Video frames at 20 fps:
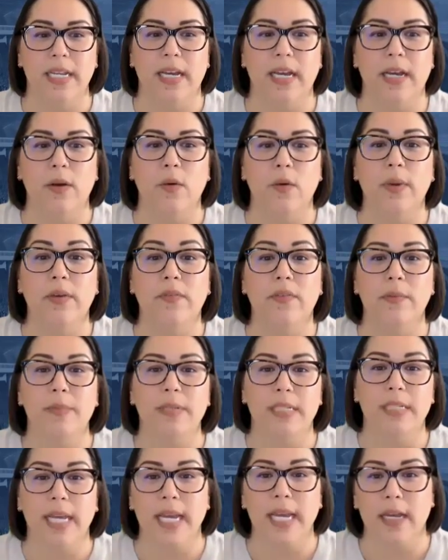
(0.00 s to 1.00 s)
A week from
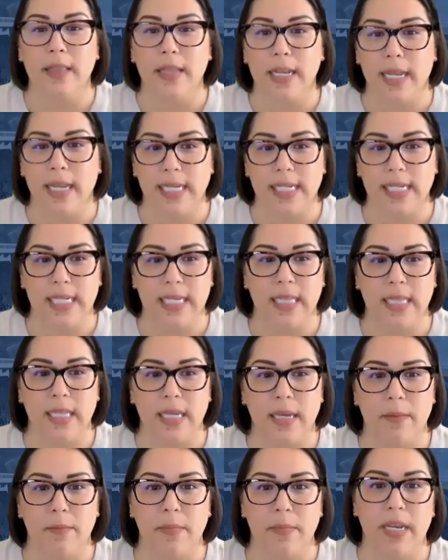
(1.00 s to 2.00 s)
today, on the 19th
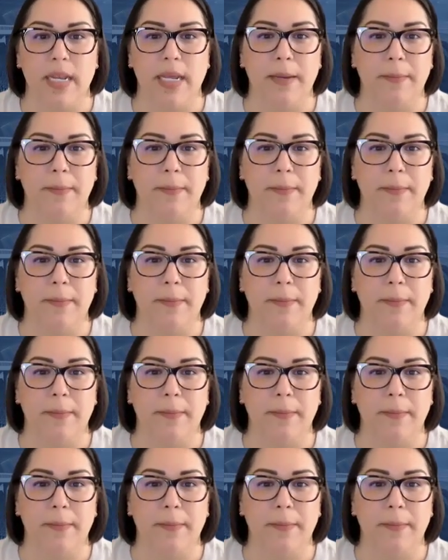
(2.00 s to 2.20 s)
at midnight.